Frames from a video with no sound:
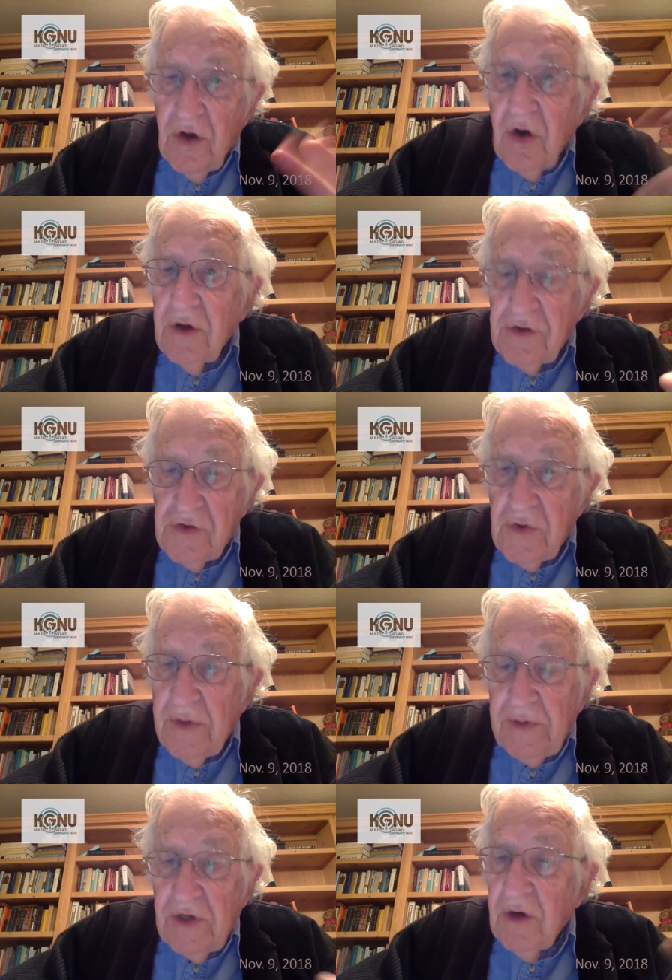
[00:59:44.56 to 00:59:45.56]

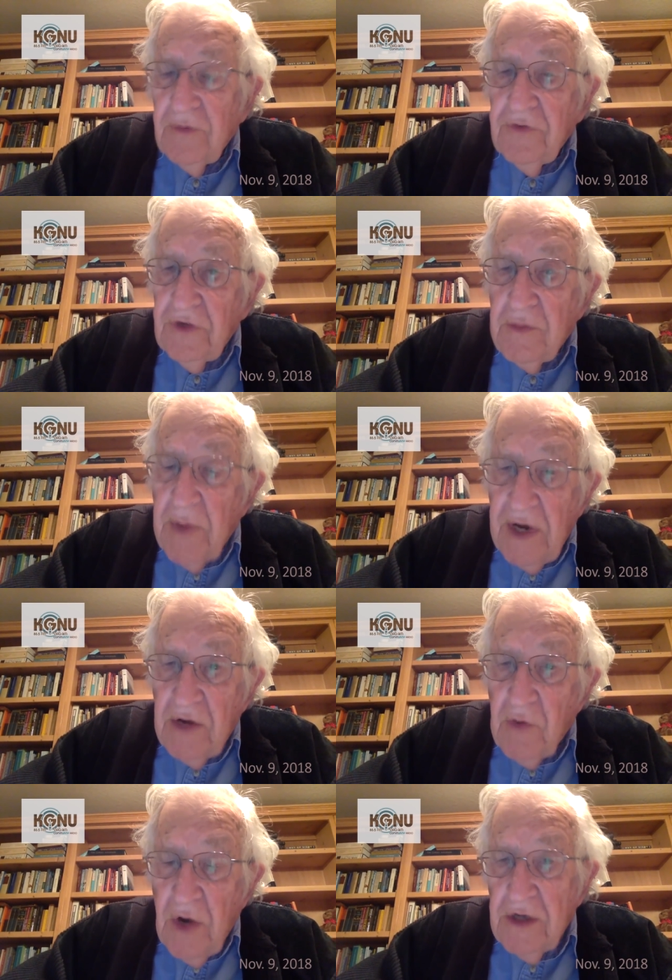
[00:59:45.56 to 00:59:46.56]
extremely harmful in many
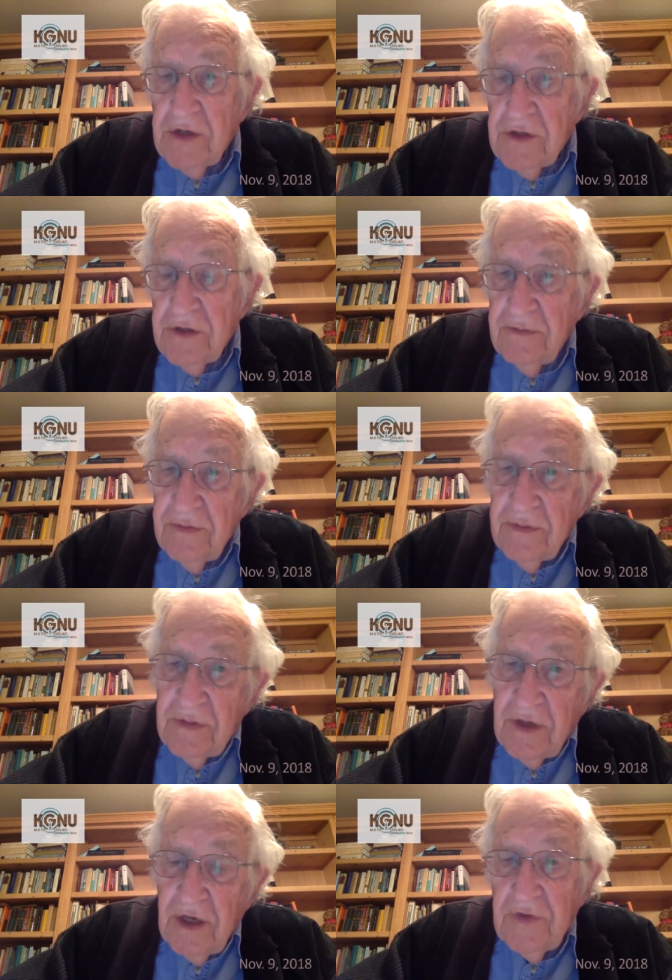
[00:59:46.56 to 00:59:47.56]
ways,
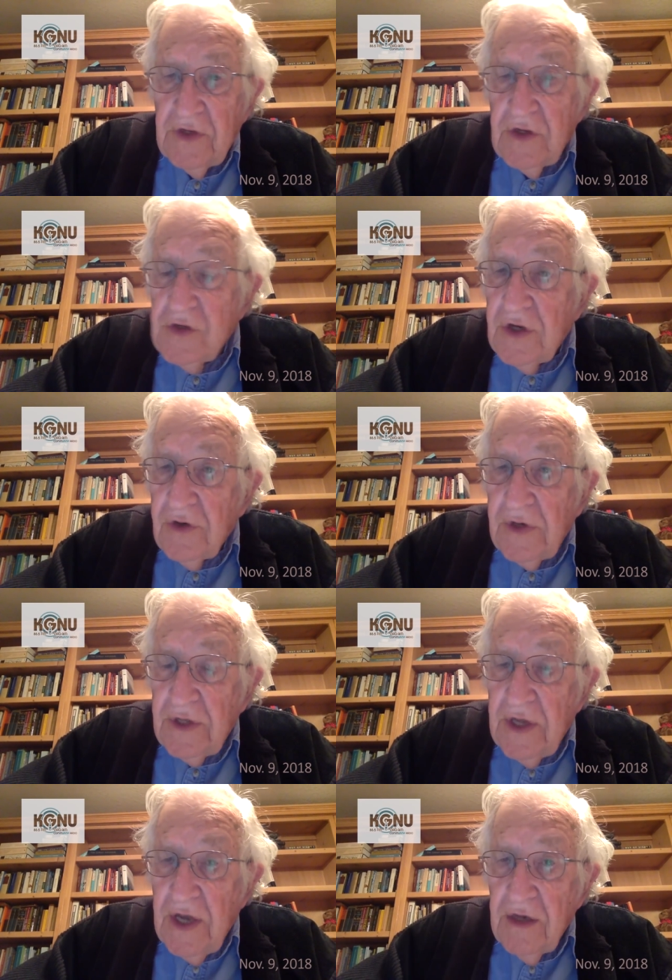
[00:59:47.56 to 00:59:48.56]
not even considering the
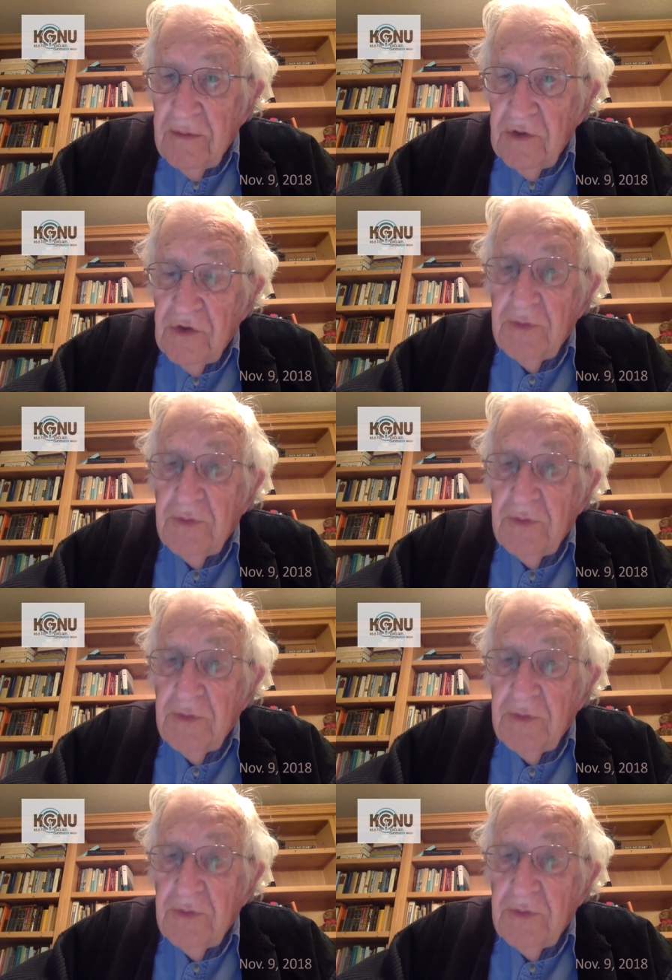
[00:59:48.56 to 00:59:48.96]
animals.